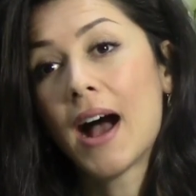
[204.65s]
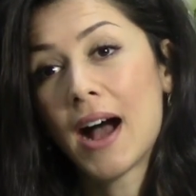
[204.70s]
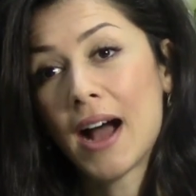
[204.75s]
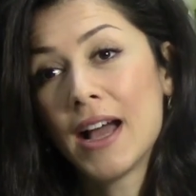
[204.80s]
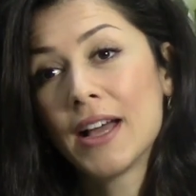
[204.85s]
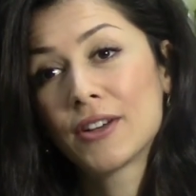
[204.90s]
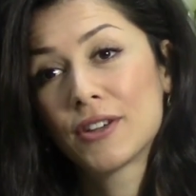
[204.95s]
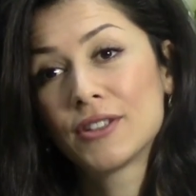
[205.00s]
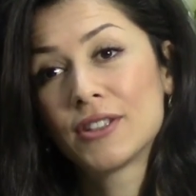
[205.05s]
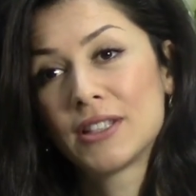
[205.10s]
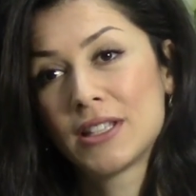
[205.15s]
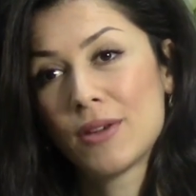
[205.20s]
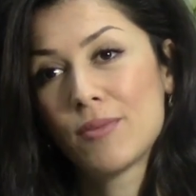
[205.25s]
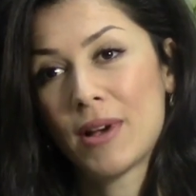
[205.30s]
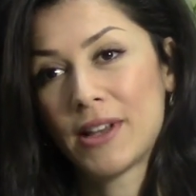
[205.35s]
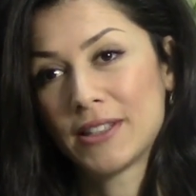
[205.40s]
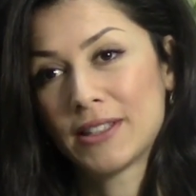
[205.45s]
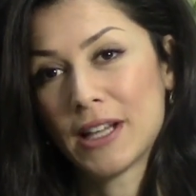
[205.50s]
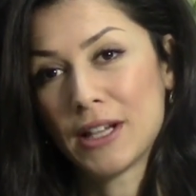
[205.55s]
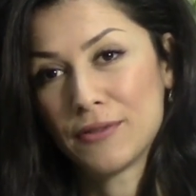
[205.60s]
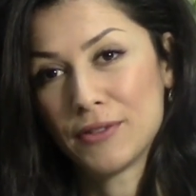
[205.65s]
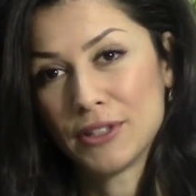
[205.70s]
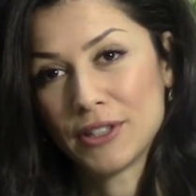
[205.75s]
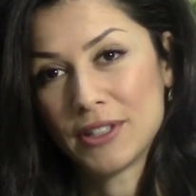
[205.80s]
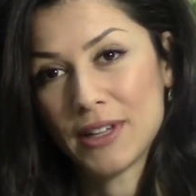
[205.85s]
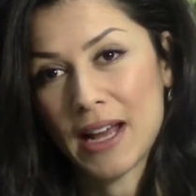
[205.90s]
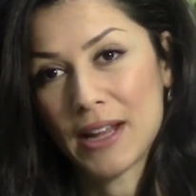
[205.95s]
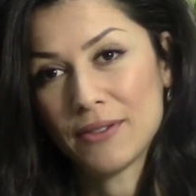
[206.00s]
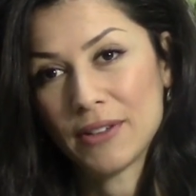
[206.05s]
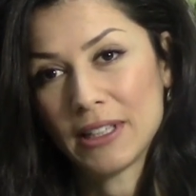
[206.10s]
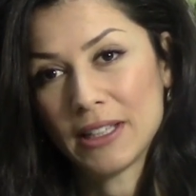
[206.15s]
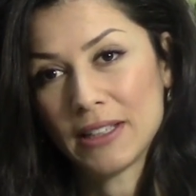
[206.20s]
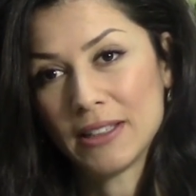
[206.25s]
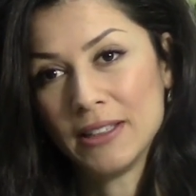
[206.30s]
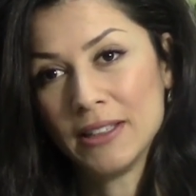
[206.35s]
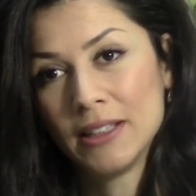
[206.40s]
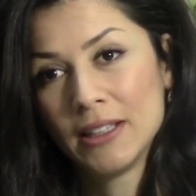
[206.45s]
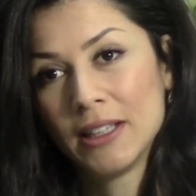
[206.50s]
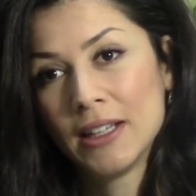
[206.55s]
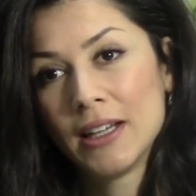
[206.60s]
I could see myself as an
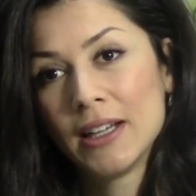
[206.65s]
advocate.